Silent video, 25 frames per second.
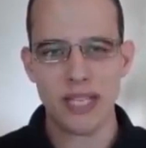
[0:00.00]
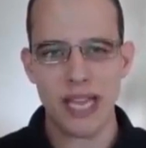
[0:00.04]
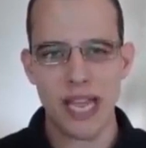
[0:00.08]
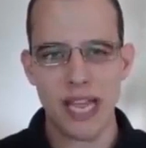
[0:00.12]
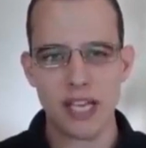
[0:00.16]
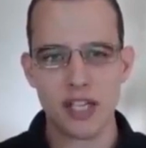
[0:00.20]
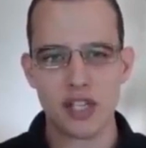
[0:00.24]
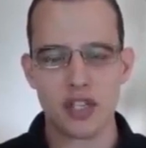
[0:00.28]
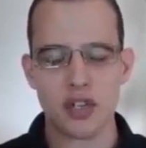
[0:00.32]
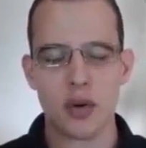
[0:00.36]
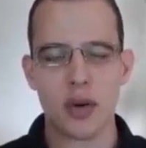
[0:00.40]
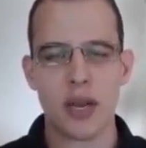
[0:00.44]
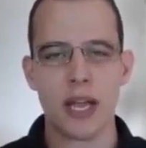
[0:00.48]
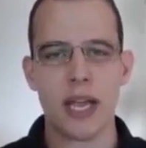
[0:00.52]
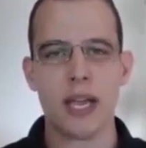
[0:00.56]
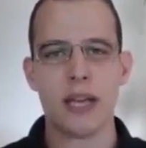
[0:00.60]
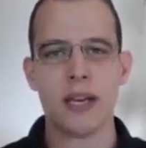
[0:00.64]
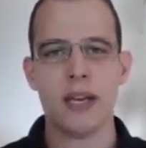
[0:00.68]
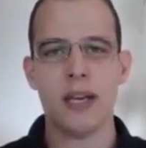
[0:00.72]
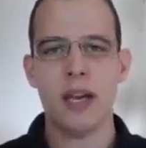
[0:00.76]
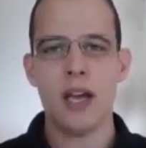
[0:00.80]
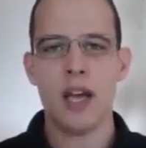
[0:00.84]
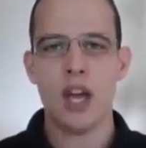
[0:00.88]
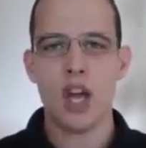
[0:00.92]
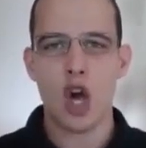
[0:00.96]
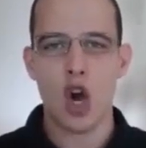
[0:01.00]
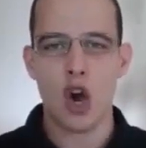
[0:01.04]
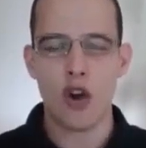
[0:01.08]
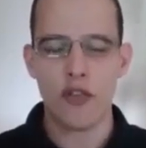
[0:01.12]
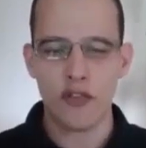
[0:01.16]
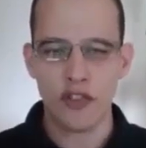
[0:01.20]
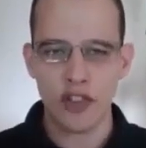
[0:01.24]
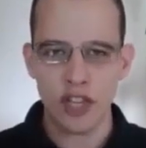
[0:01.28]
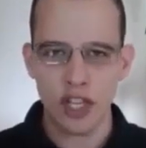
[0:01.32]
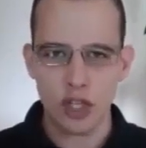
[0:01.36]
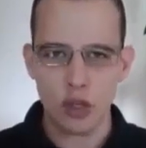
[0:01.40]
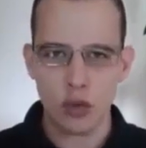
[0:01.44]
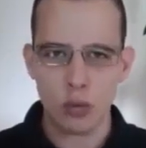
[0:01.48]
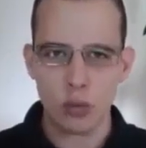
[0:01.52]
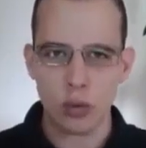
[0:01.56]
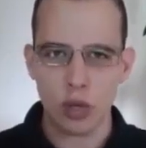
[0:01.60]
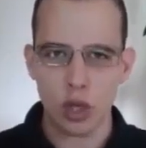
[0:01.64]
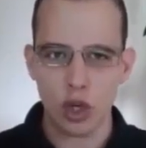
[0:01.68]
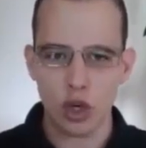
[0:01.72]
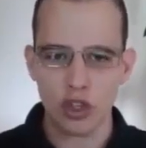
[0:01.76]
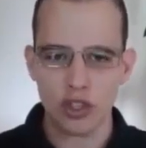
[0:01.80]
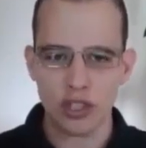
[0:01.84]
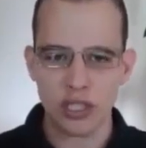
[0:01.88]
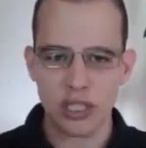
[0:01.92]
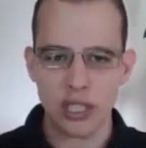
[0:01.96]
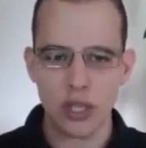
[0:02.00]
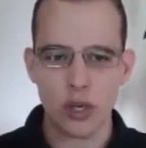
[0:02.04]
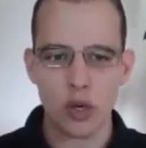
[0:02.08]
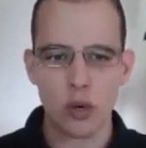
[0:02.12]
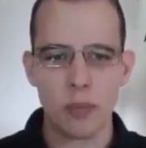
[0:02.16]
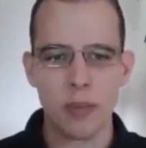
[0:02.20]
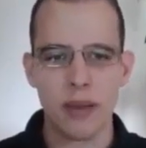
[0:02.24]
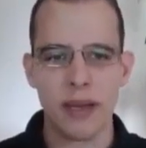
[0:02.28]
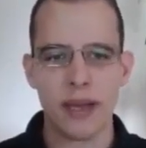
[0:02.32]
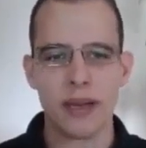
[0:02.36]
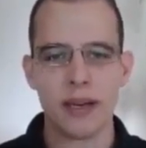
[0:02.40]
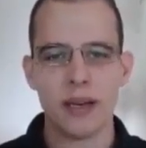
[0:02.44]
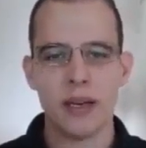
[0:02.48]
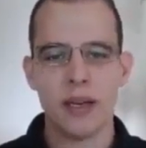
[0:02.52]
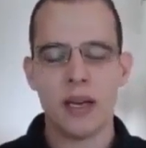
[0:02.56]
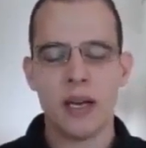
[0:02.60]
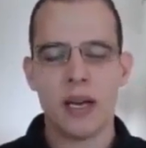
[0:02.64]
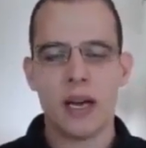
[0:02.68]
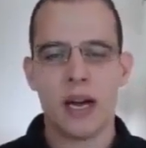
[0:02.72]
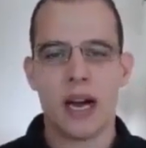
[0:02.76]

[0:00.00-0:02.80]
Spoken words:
day trade. Hopefully you learned a little bit.